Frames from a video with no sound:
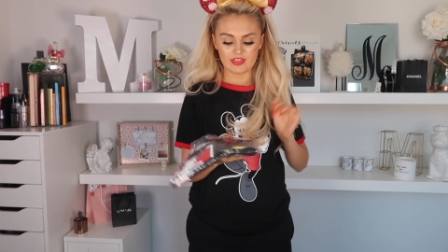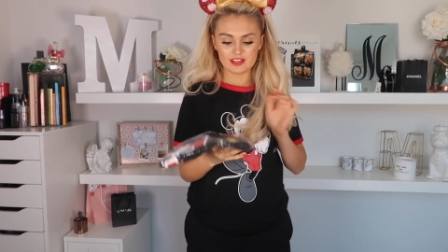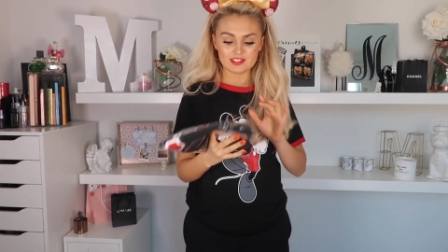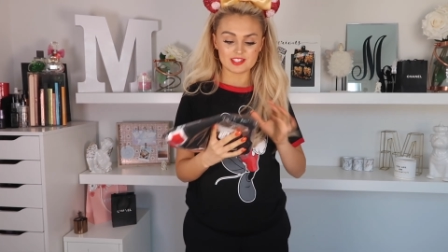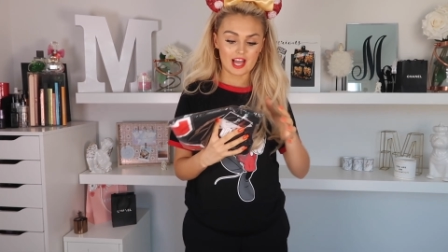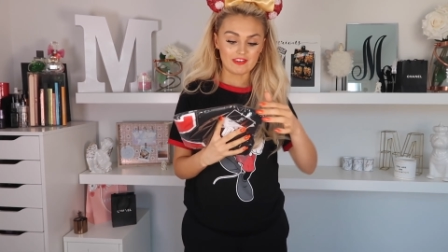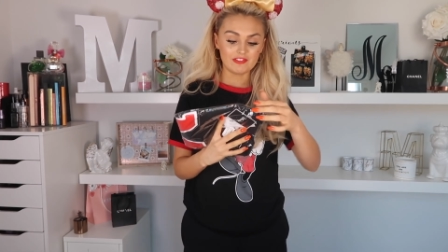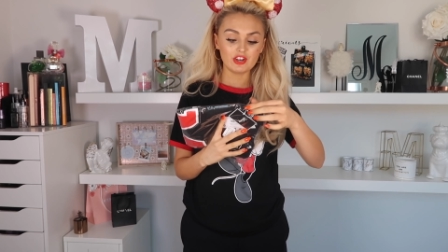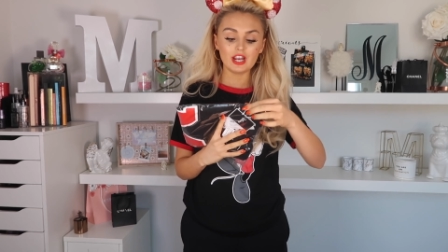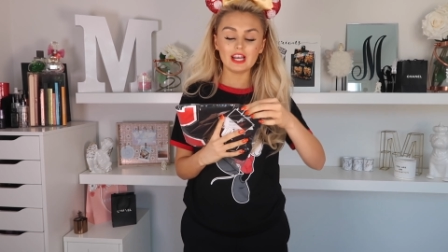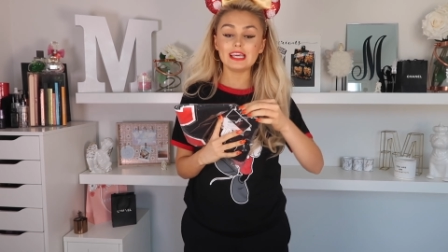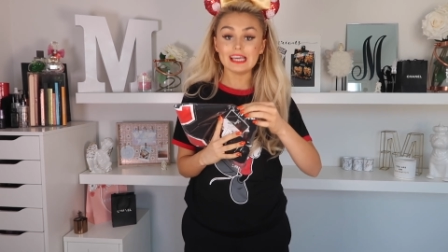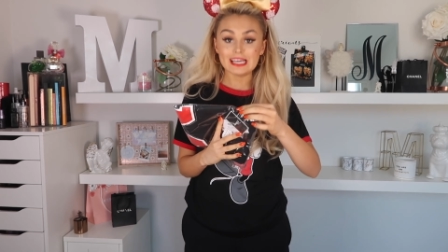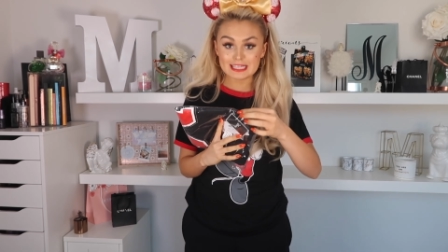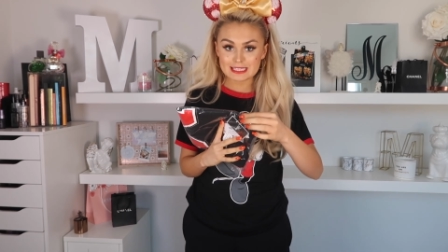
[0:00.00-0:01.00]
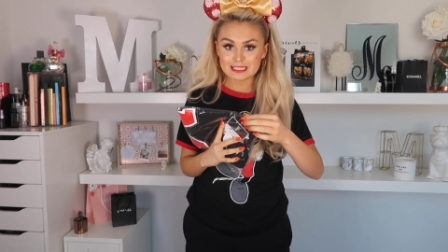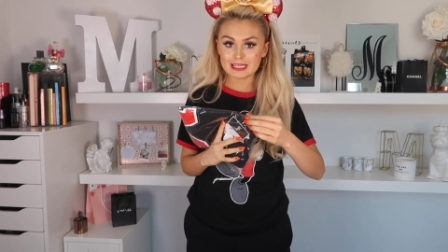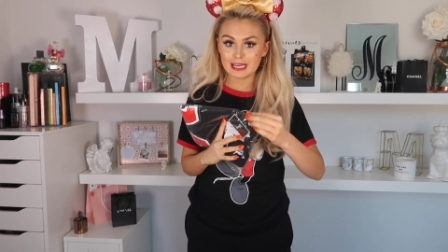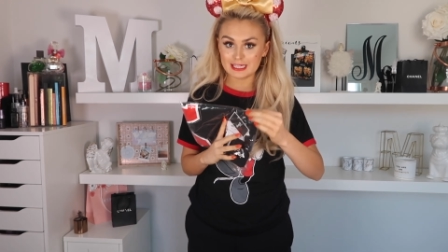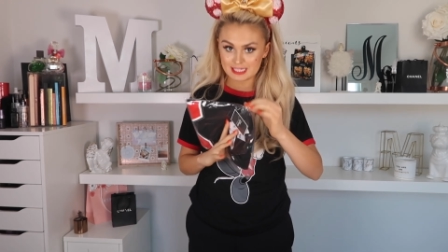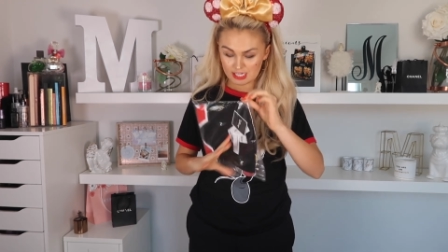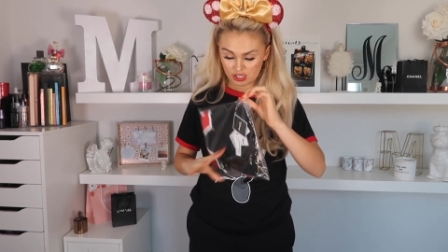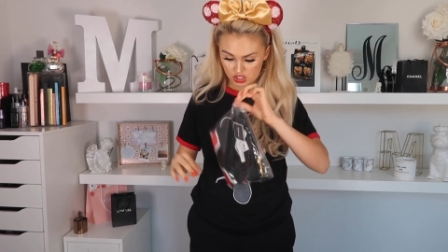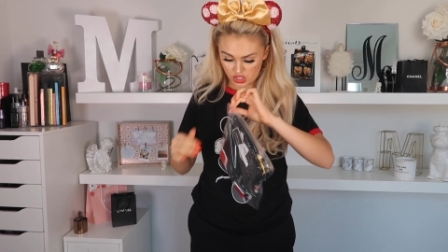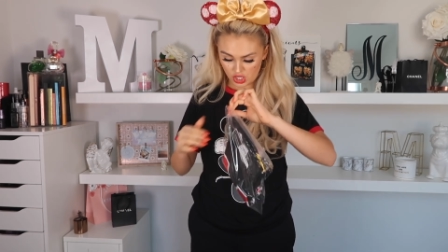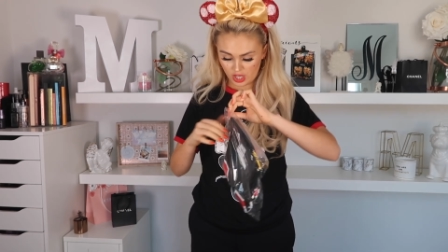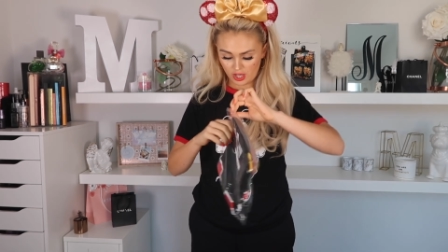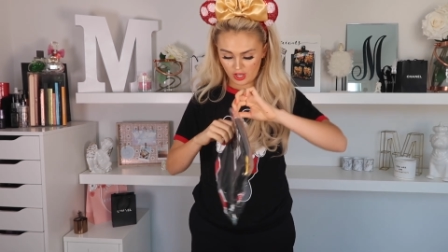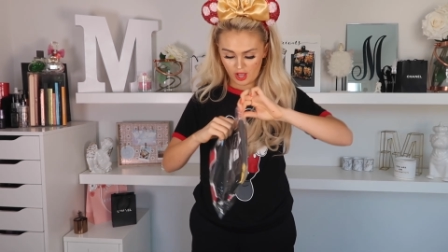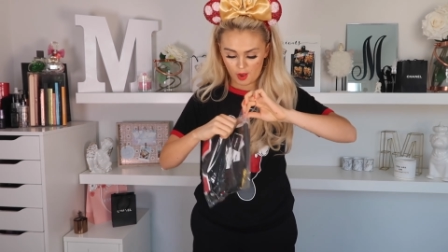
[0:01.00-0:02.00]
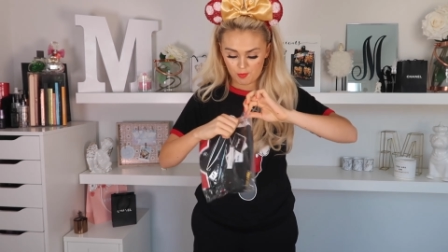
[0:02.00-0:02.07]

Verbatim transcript: this definitely is a t-shirt.